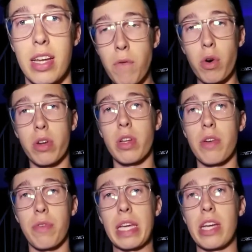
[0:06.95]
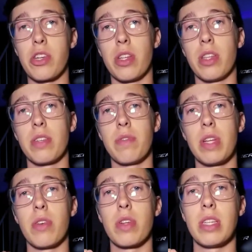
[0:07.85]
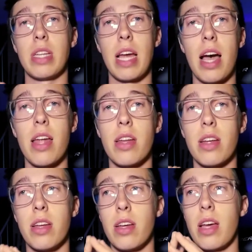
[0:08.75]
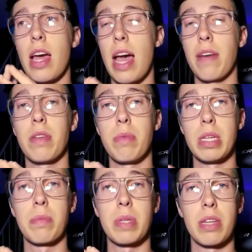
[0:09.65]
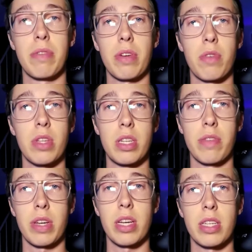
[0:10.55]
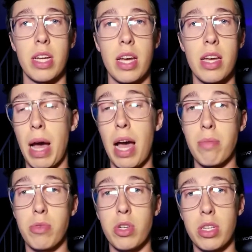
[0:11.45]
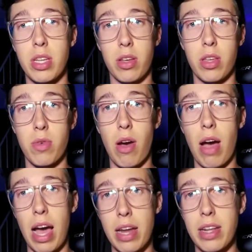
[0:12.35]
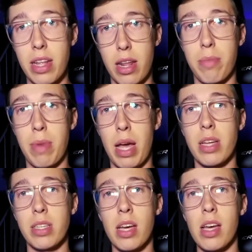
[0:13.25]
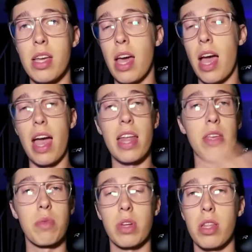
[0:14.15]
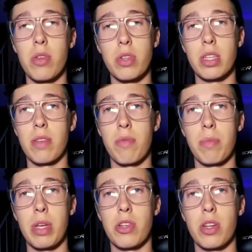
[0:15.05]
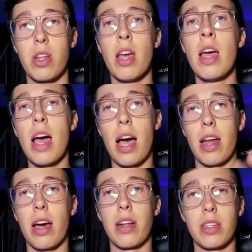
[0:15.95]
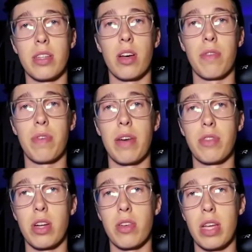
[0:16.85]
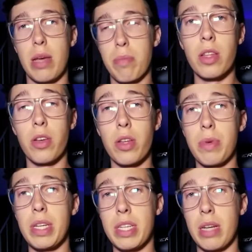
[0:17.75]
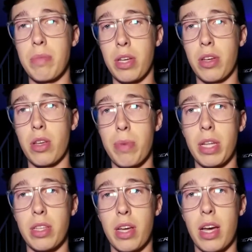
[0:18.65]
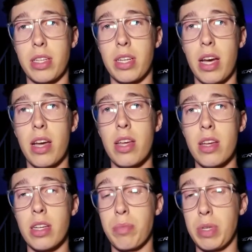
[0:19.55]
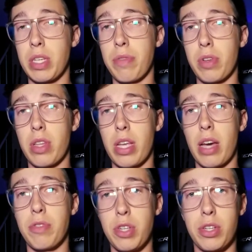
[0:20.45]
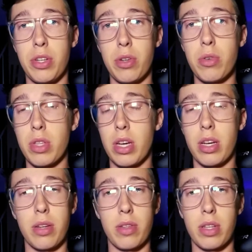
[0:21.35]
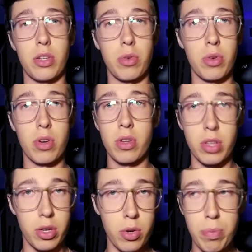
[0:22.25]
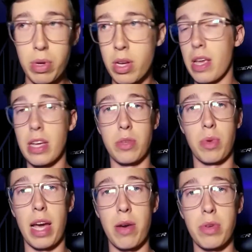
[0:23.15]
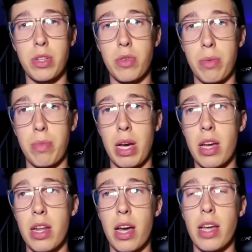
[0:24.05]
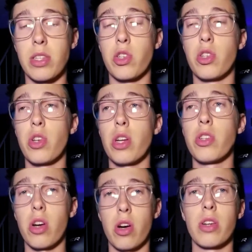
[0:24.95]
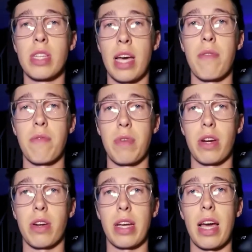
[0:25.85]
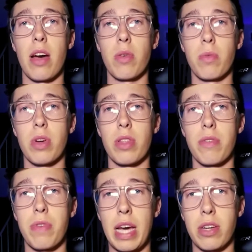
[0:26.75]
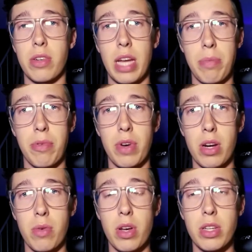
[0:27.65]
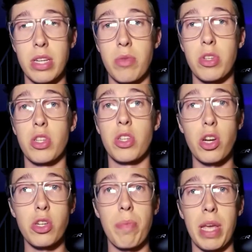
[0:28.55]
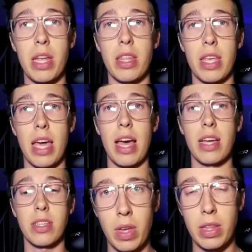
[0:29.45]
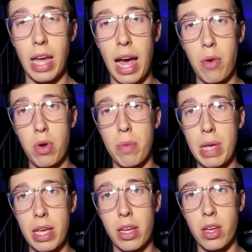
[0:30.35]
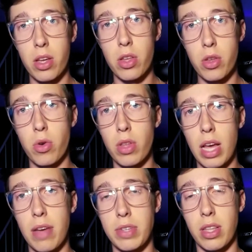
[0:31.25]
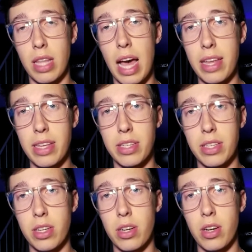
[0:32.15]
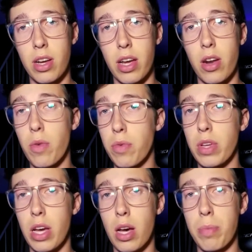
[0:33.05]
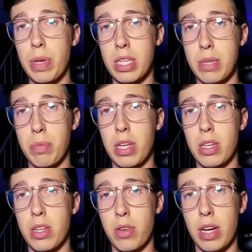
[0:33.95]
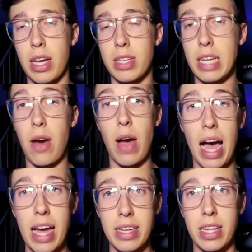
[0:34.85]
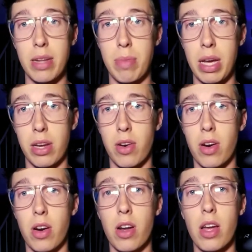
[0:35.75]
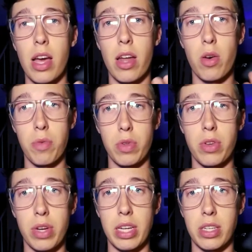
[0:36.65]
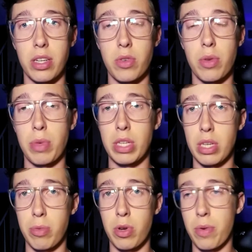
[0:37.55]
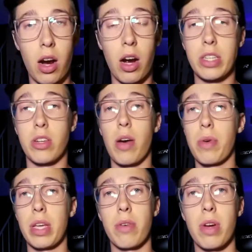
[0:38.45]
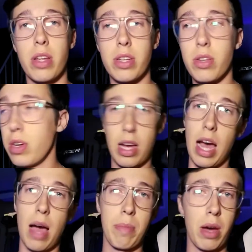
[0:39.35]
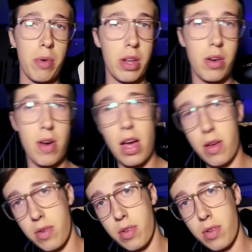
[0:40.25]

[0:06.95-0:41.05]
For clarification, this video does not have to be specific for the Civic Si. I'm just telling you how I did it in my Si. Anyone can use this information on how to install a 5-channel amp. The only reason I'm telling you about the Si, specifically the FG2, the two-door, the Coupe, is when I was doing mine, I had such a hard time figuring out where the factory amplifier was, and it was such a pain in the ass that I wanna make your lives a lot easier and hopefully help explain to you guys how I did it in my car, and hopefully you guys can do something similar. All right, so I wanna get right into it. I'm not waiting around.